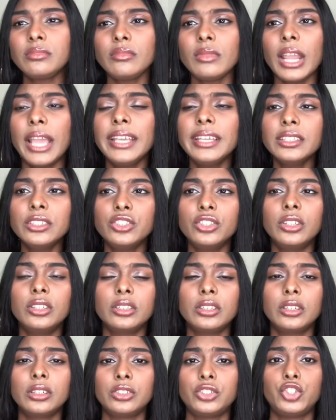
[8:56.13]
I guess
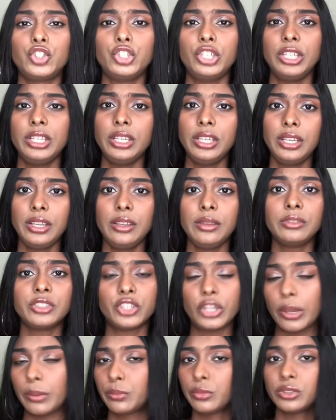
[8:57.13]
the Shea
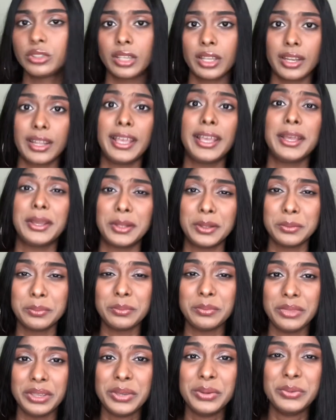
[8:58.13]
shampoo is gonna help
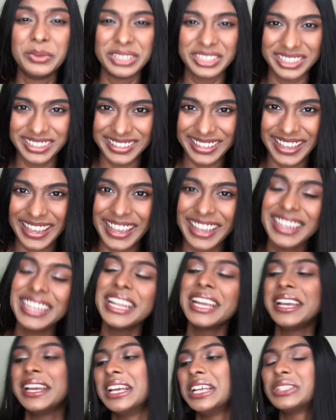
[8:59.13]
me with that.
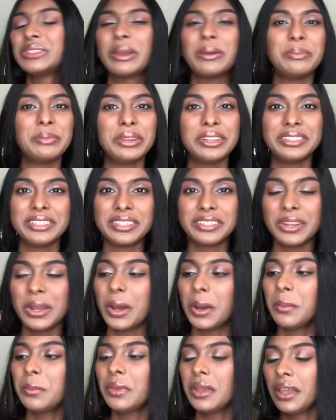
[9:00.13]
So I picked it
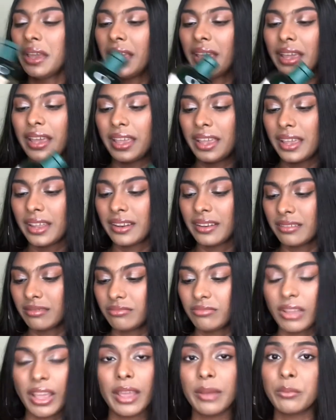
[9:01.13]
up, and
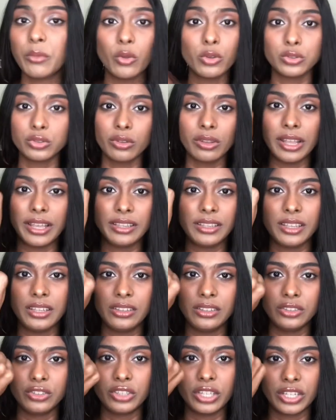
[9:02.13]
I'm also liking
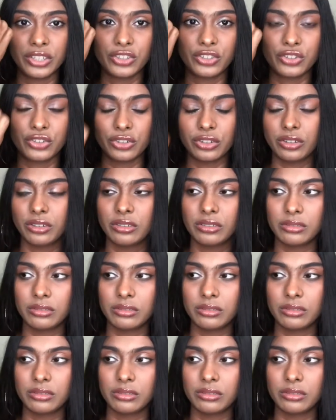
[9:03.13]
the texture